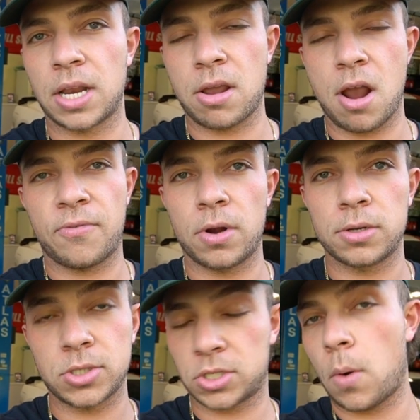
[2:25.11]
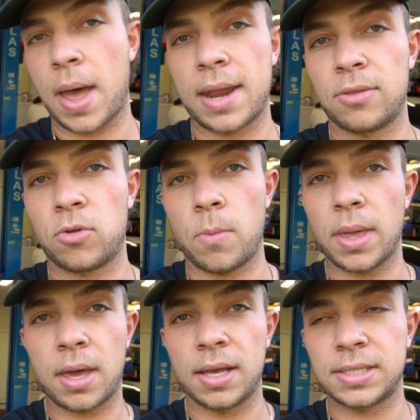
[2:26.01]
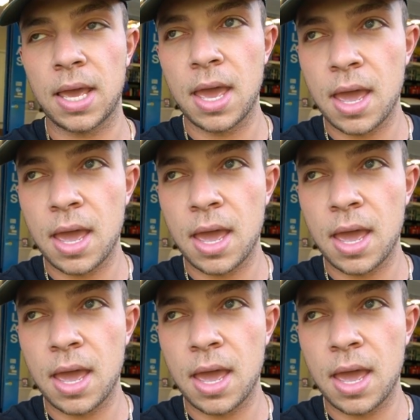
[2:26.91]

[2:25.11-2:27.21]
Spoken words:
of your effort, just go ahead and do it, because